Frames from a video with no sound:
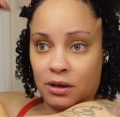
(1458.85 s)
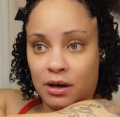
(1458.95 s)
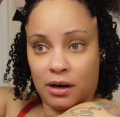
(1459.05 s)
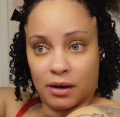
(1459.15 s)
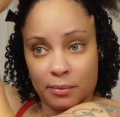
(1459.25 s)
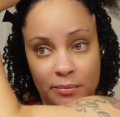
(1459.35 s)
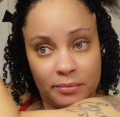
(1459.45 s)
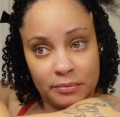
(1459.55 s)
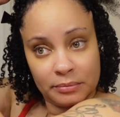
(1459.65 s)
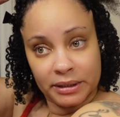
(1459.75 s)
But
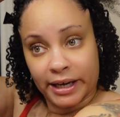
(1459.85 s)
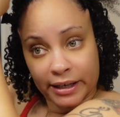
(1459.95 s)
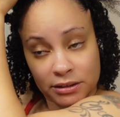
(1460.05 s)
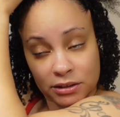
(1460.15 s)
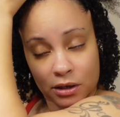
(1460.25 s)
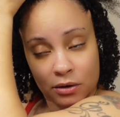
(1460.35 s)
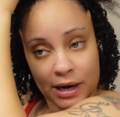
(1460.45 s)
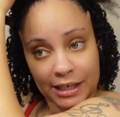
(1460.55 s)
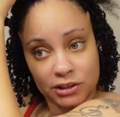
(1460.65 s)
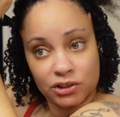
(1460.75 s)
yeah, so
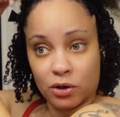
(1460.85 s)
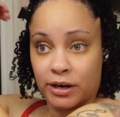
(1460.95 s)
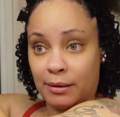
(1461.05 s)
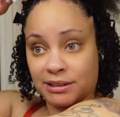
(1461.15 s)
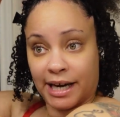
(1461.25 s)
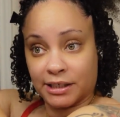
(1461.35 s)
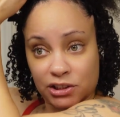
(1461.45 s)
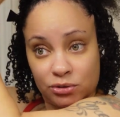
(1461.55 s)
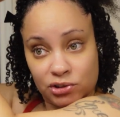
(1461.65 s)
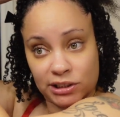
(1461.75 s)
I just told her, I was like, I just
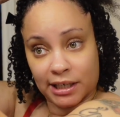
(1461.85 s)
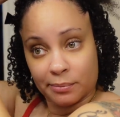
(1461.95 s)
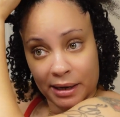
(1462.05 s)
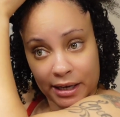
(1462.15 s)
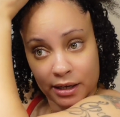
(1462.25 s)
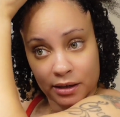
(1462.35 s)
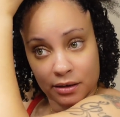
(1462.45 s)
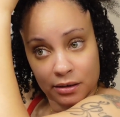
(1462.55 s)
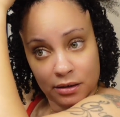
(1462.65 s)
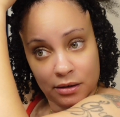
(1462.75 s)
use gel in my
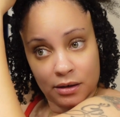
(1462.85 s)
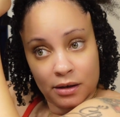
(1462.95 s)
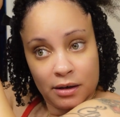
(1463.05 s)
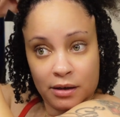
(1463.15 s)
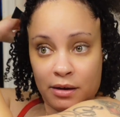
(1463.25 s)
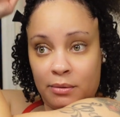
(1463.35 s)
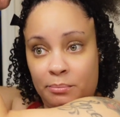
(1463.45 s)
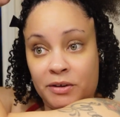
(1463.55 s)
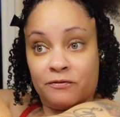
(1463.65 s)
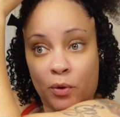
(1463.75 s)
hair.
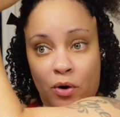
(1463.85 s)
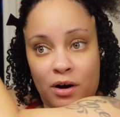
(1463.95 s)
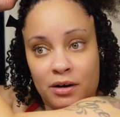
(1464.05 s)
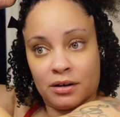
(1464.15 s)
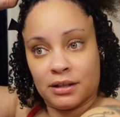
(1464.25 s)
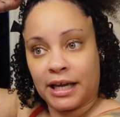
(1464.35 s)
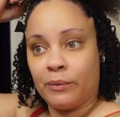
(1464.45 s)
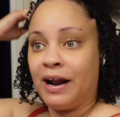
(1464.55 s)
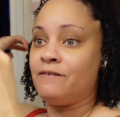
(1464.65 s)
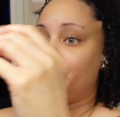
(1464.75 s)
Before, like
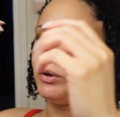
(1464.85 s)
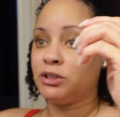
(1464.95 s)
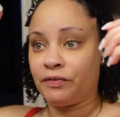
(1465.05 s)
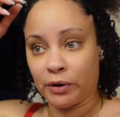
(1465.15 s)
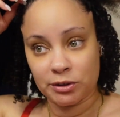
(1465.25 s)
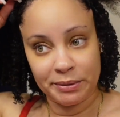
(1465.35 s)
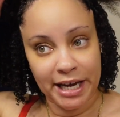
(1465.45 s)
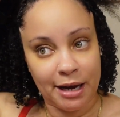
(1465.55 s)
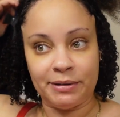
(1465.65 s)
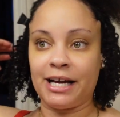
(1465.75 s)
when I first
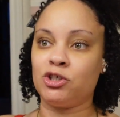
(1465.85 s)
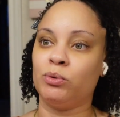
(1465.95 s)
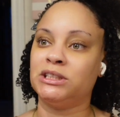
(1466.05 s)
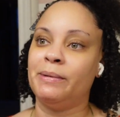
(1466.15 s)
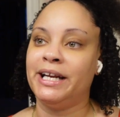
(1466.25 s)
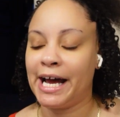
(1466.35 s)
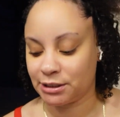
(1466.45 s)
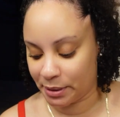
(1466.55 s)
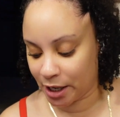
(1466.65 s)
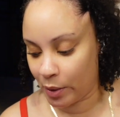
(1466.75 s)
became natural and somebody asked
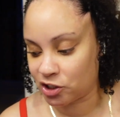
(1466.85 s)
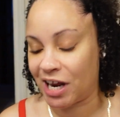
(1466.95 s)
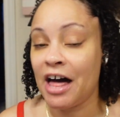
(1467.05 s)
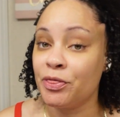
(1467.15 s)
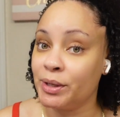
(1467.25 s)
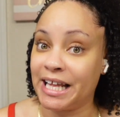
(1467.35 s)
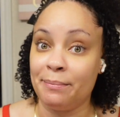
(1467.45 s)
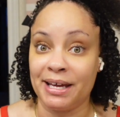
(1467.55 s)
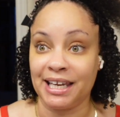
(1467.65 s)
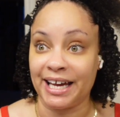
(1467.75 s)
me that question, I thought they
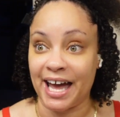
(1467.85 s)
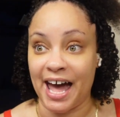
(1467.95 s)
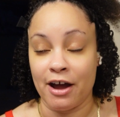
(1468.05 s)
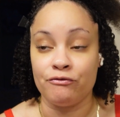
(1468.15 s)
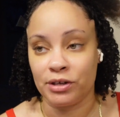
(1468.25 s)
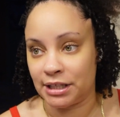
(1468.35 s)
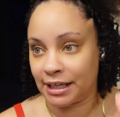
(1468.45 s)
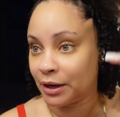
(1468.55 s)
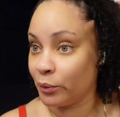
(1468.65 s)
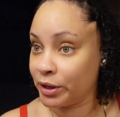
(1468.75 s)
meant like everything.
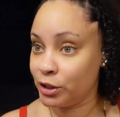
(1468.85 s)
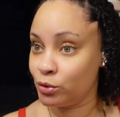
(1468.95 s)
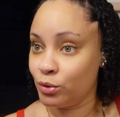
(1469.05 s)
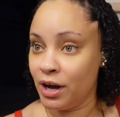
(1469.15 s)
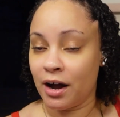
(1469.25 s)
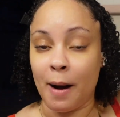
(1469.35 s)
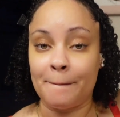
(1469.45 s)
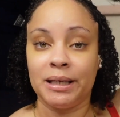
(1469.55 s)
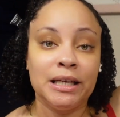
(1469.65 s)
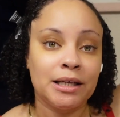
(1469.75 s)
Like, what are you
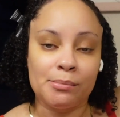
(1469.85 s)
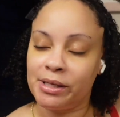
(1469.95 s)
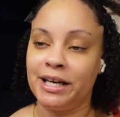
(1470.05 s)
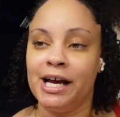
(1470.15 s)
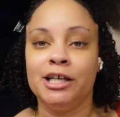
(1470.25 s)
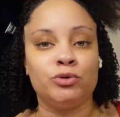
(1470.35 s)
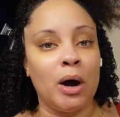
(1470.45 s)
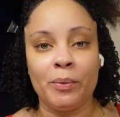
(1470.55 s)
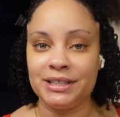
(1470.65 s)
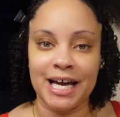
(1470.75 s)
completely? So
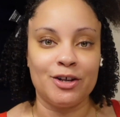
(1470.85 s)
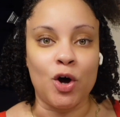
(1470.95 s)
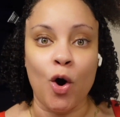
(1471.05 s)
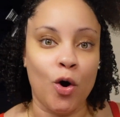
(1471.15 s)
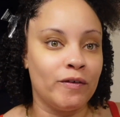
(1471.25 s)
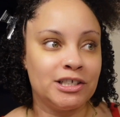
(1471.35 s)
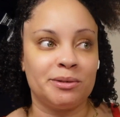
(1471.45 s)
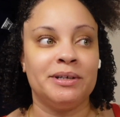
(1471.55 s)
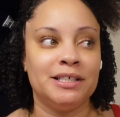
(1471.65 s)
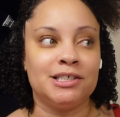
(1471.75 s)
I went down the whole
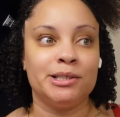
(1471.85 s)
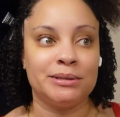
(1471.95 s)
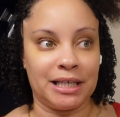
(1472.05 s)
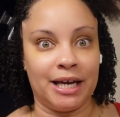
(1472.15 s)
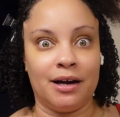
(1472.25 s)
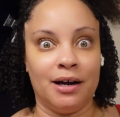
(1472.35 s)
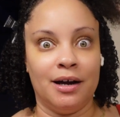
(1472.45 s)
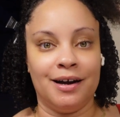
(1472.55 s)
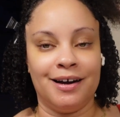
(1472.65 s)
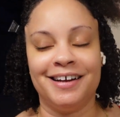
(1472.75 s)
regimen and she was like,
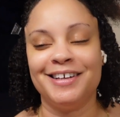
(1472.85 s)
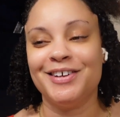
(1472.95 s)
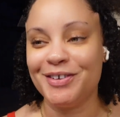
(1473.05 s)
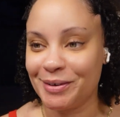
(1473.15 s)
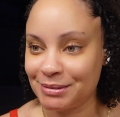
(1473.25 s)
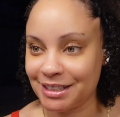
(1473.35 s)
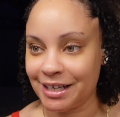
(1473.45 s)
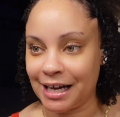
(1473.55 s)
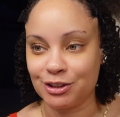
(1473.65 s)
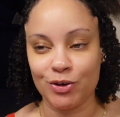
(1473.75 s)
you know what I'm saying?
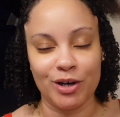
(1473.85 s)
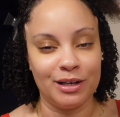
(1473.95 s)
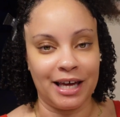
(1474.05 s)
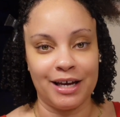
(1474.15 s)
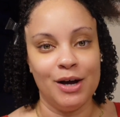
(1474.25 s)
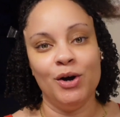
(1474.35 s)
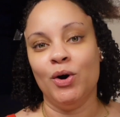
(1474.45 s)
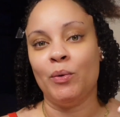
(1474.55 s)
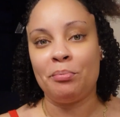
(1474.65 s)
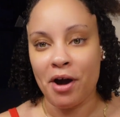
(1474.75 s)
I told her like
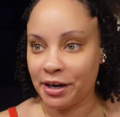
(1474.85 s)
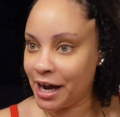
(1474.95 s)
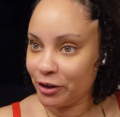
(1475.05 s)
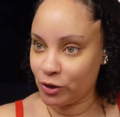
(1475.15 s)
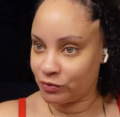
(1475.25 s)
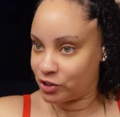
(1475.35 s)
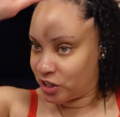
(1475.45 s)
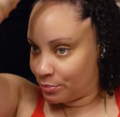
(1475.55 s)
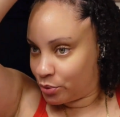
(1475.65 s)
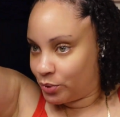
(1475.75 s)
what product I use for
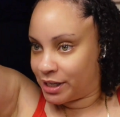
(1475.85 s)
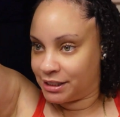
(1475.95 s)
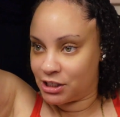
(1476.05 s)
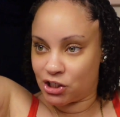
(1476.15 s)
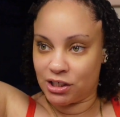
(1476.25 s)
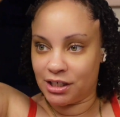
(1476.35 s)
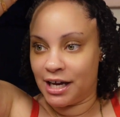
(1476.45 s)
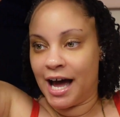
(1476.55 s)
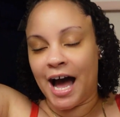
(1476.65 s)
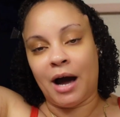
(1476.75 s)
shampoo and conditioner,
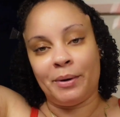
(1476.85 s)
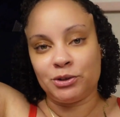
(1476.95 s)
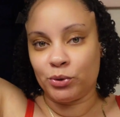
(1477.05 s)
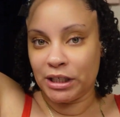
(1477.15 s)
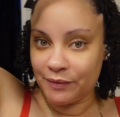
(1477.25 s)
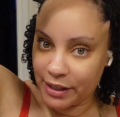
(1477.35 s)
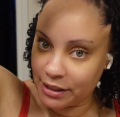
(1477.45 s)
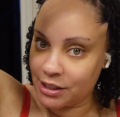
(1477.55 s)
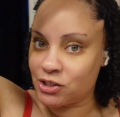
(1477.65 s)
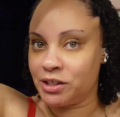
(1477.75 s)
how I do a leave-in
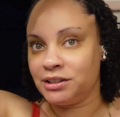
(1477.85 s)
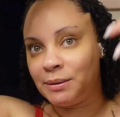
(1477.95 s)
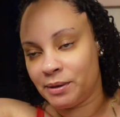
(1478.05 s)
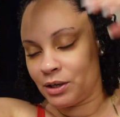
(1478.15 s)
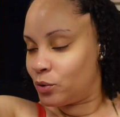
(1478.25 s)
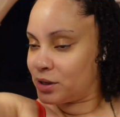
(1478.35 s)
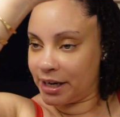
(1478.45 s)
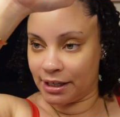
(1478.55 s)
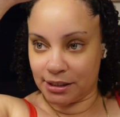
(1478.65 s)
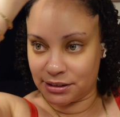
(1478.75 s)
conditioner, deep conditioner, all of
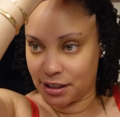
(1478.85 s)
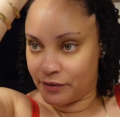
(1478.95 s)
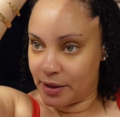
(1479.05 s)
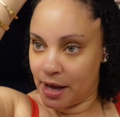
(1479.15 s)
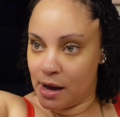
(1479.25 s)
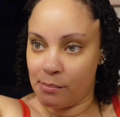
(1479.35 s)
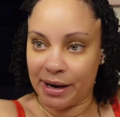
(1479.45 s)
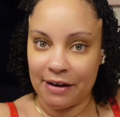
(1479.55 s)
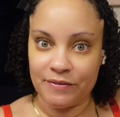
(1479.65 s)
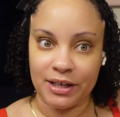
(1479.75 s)
that good stuff. But
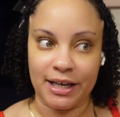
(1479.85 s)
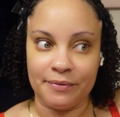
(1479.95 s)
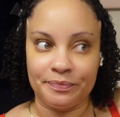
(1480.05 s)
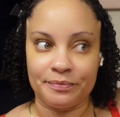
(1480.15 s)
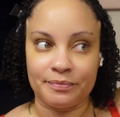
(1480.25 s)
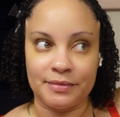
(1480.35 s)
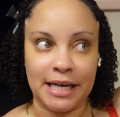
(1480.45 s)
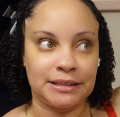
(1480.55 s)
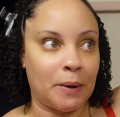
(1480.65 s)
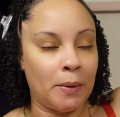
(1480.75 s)
I feel like
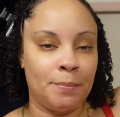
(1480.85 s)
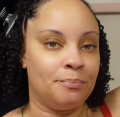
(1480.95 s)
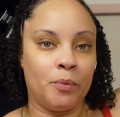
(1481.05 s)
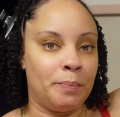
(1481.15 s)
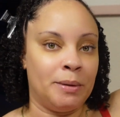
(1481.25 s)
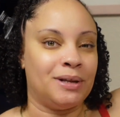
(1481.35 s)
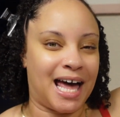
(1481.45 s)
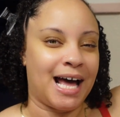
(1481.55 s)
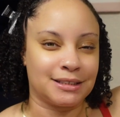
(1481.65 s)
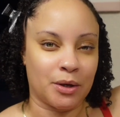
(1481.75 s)
that's not what people are
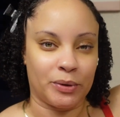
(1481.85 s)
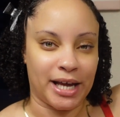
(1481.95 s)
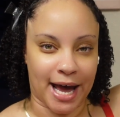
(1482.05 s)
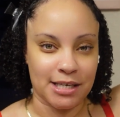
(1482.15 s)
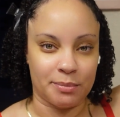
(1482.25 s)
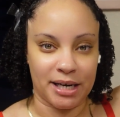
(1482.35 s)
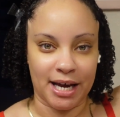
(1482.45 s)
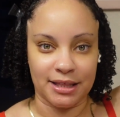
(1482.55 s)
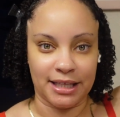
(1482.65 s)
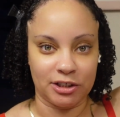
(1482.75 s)
asking when they ask me
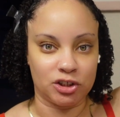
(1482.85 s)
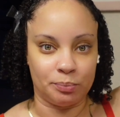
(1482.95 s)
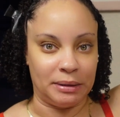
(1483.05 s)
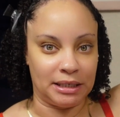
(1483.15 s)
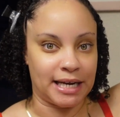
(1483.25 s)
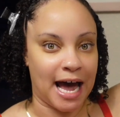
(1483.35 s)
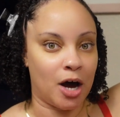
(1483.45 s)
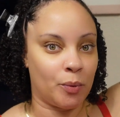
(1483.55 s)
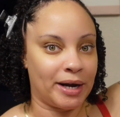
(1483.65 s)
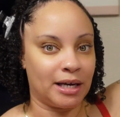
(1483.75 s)
that. They just mean,
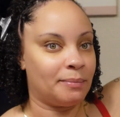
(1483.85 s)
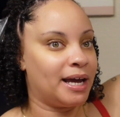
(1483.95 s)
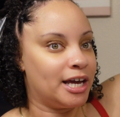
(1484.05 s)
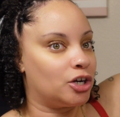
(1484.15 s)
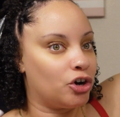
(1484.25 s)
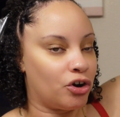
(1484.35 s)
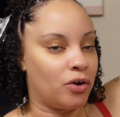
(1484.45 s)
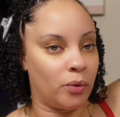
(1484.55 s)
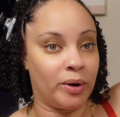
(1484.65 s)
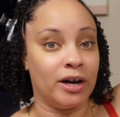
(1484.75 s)
how do I get my hair to curl
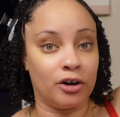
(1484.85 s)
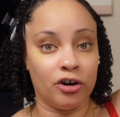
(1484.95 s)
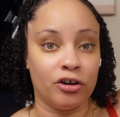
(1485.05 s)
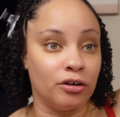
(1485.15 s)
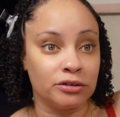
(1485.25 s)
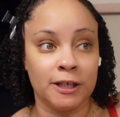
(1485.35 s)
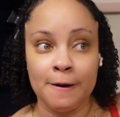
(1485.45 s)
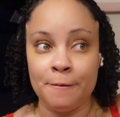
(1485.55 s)
the way it curls?